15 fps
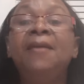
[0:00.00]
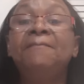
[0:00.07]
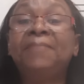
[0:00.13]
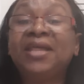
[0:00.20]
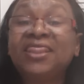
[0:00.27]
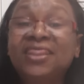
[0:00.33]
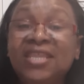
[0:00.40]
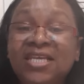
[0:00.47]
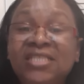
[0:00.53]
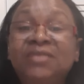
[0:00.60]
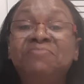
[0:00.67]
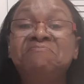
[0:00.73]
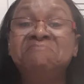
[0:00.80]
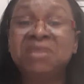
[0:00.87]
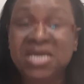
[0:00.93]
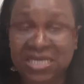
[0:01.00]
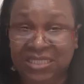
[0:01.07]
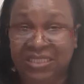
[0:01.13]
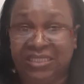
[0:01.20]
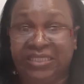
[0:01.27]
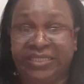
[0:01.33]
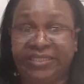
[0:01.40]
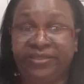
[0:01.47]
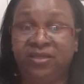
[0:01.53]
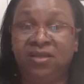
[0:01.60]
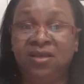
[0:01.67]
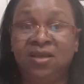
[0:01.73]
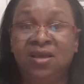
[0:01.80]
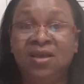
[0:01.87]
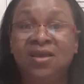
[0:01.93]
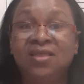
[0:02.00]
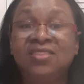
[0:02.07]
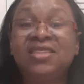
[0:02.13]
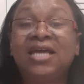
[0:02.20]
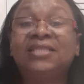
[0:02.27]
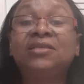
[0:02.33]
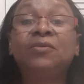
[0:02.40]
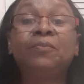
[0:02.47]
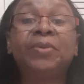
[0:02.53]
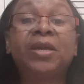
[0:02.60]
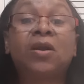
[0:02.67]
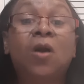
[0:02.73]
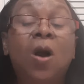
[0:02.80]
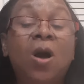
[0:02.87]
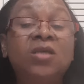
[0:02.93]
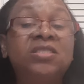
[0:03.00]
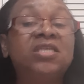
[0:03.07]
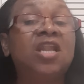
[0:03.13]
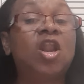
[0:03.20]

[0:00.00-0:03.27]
But this means that because